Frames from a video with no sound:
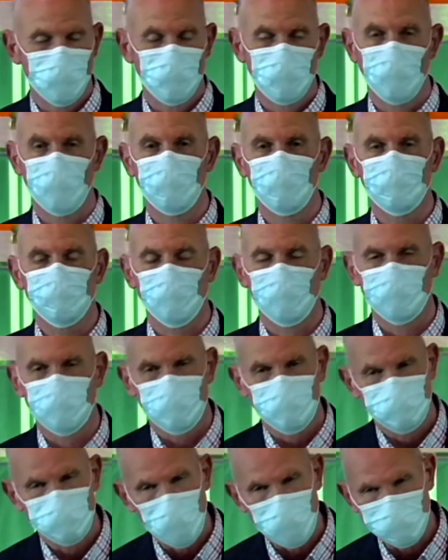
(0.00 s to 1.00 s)
and almost
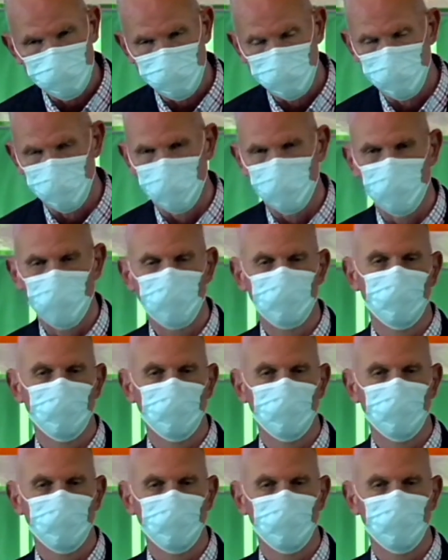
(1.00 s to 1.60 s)
unexpectedly,